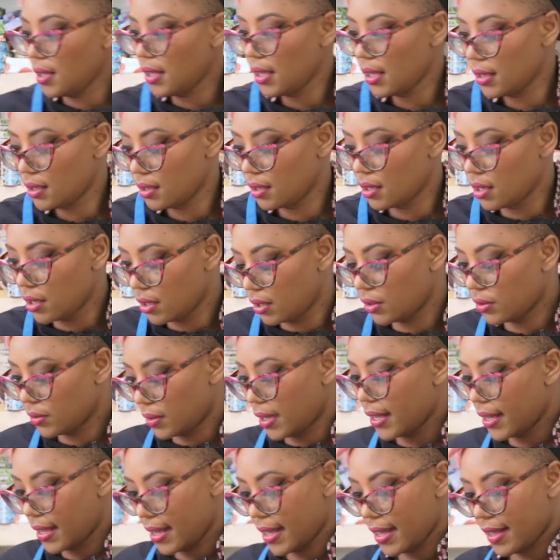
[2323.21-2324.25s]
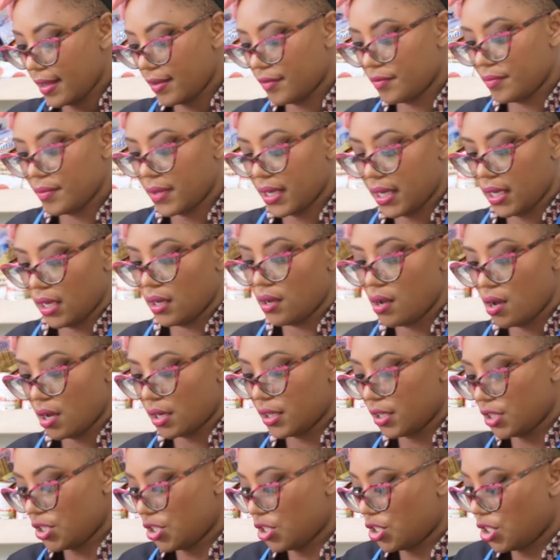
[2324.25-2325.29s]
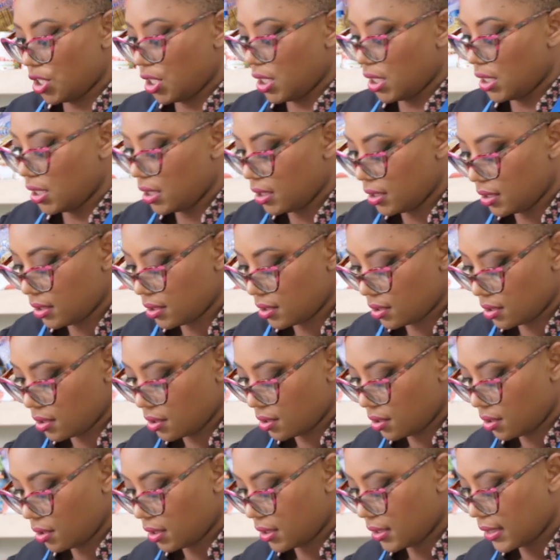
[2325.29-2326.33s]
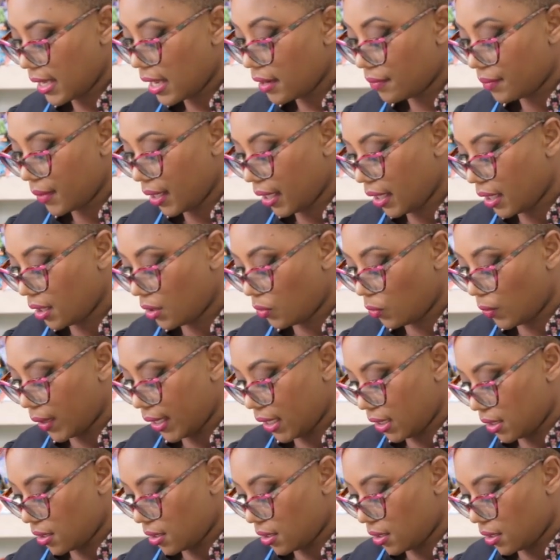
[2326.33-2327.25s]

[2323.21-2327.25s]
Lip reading: And now I have my cottage cheese. So instead of making a white